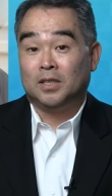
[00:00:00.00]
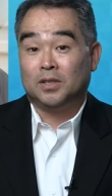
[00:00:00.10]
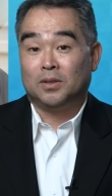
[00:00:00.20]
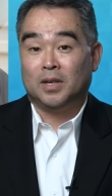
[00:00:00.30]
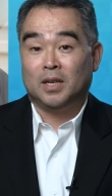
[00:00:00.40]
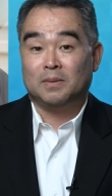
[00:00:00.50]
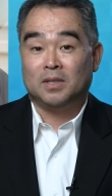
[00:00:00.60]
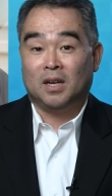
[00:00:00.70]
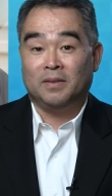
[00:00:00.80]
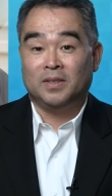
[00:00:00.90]
So to help
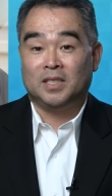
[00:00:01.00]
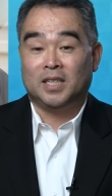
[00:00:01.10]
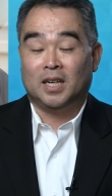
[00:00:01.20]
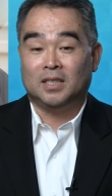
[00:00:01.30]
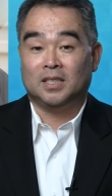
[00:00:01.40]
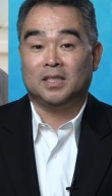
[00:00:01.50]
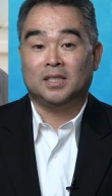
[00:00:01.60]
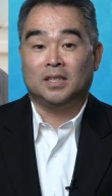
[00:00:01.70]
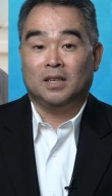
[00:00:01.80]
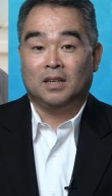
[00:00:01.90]
solve these
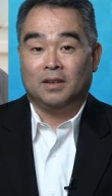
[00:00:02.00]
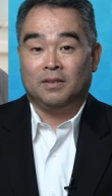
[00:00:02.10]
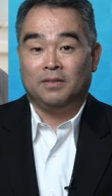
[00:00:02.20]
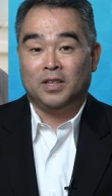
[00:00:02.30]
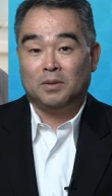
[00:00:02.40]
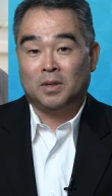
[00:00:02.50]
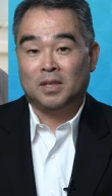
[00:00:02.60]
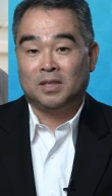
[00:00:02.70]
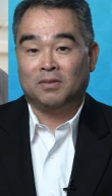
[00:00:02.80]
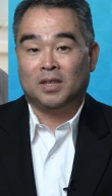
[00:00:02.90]
challenges, VMware
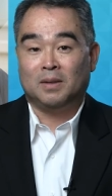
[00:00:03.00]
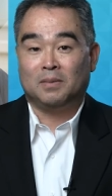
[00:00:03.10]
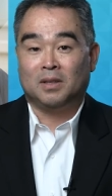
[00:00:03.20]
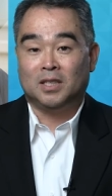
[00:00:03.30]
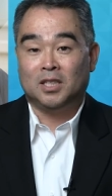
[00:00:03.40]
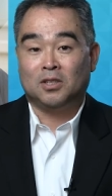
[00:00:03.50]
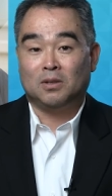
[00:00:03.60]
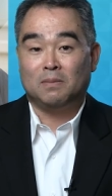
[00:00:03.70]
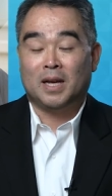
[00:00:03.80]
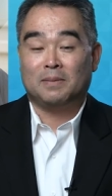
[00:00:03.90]
has developed the
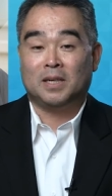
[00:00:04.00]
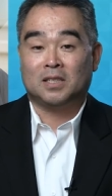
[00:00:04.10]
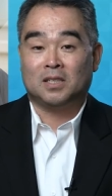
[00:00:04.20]
Digital Backpack